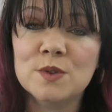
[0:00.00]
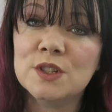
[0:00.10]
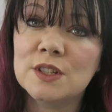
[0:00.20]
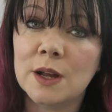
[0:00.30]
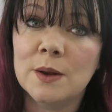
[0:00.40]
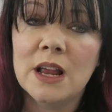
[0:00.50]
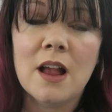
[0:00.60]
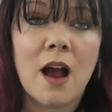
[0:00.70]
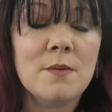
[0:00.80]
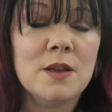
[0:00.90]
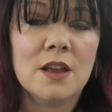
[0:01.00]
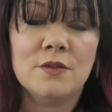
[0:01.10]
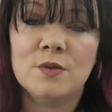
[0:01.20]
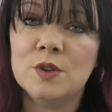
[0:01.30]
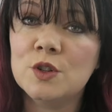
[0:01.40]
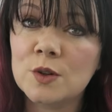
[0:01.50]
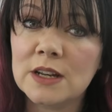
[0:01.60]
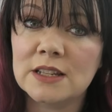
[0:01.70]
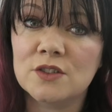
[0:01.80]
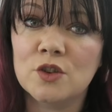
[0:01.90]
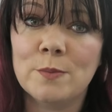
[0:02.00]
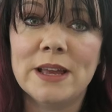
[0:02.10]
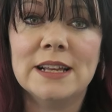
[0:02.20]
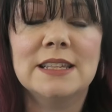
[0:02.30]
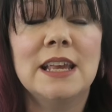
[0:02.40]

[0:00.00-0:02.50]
So I'm going to go through a short list of topics.